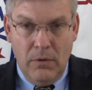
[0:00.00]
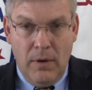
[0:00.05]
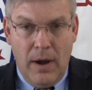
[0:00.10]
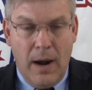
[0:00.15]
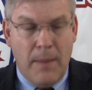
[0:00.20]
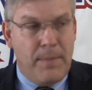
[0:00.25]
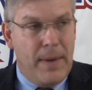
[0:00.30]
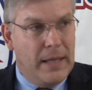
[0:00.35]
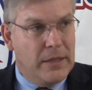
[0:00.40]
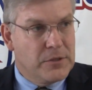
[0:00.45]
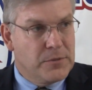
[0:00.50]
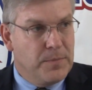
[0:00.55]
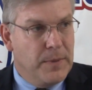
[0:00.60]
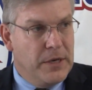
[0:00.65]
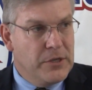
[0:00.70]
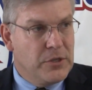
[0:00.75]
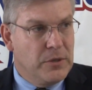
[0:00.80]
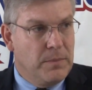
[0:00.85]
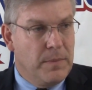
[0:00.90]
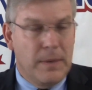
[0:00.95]
Our balanced
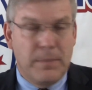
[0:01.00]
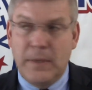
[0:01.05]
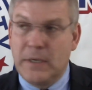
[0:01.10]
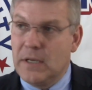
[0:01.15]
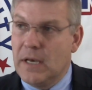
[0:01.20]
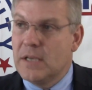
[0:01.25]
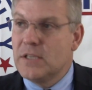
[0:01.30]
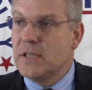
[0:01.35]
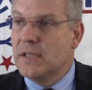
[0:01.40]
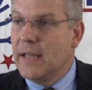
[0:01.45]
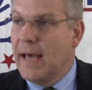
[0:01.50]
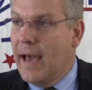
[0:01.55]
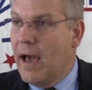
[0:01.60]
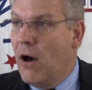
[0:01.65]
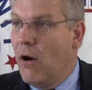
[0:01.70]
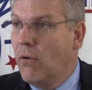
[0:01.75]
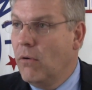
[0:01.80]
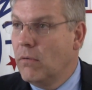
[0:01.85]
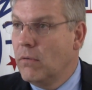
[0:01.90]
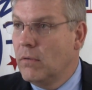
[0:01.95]
budget amendment does
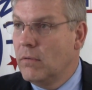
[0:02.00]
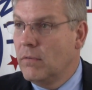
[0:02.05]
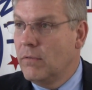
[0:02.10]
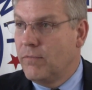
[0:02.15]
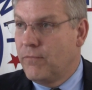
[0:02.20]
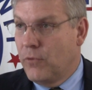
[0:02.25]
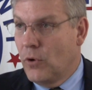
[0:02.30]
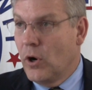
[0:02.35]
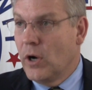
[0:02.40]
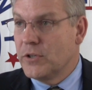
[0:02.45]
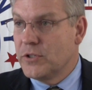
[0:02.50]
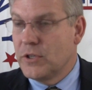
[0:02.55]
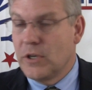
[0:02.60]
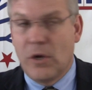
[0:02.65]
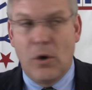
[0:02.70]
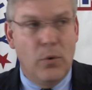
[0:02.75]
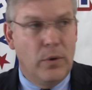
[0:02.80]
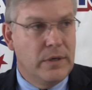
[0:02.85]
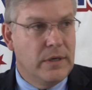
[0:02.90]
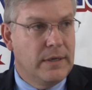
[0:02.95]
allow for us to
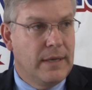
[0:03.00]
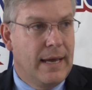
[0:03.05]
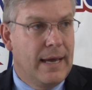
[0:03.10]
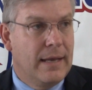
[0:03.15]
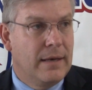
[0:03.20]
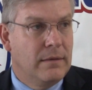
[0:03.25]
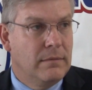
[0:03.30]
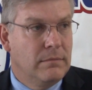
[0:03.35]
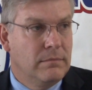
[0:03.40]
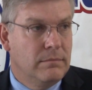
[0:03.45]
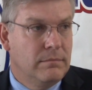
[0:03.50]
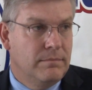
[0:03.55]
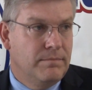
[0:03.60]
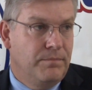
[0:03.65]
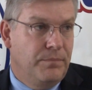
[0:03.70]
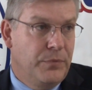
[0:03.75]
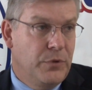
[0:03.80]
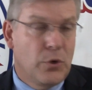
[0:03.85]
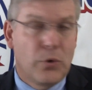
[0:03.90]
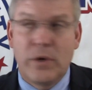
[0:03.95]
go into debt
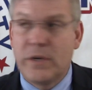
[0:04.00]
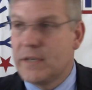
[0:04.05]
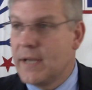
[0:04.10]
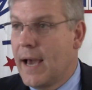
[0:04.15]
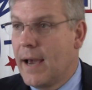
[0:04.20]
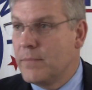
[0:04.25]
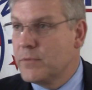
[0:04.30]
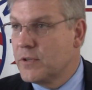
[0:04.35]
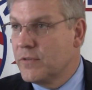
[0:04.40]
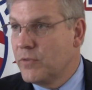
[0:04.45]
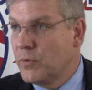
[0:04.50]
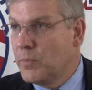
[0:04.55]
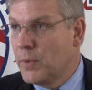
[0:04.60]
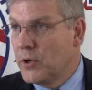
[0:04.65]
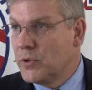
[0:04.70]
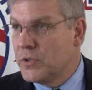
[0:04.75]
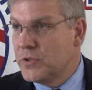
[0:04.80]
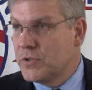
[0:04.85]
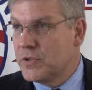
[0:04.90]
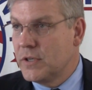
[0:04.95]
during times of
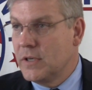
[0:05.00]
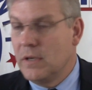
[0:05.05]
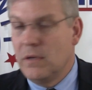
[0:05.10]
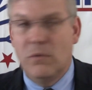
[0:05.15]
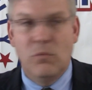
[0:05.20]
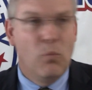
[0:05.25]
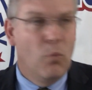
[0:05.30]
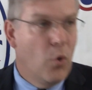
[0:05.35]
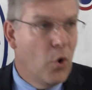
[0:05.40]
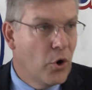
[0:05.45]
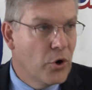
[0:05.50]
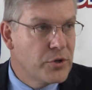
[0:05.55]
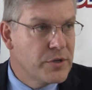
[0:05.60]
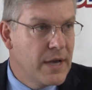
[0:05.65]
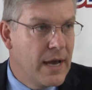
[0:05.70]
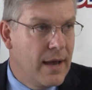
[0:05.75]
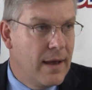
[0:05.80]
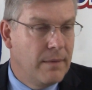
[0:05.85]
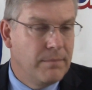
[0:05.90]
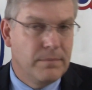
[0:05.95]
emergency,
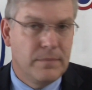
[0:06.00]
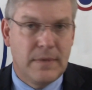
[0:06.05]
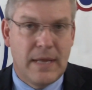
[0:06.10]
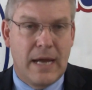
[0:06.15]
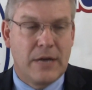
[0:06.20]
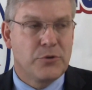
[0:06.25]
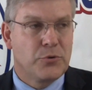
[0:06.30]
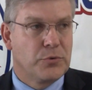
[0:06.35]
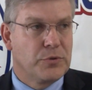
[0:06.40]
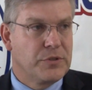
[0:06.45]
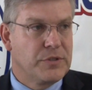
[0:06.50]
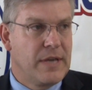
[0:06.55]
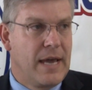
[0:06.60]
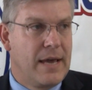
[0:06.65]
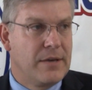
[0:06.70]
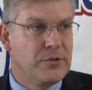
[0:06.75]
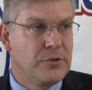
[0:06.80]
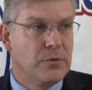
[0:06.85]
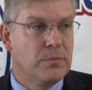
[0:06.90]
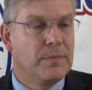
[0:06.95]
wartime, natural
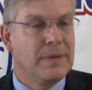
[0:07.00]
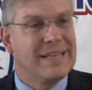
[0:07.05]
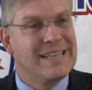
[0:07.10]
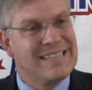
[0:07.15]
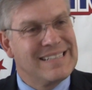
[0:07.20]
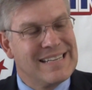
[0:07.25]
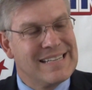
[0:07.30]
disaster, but it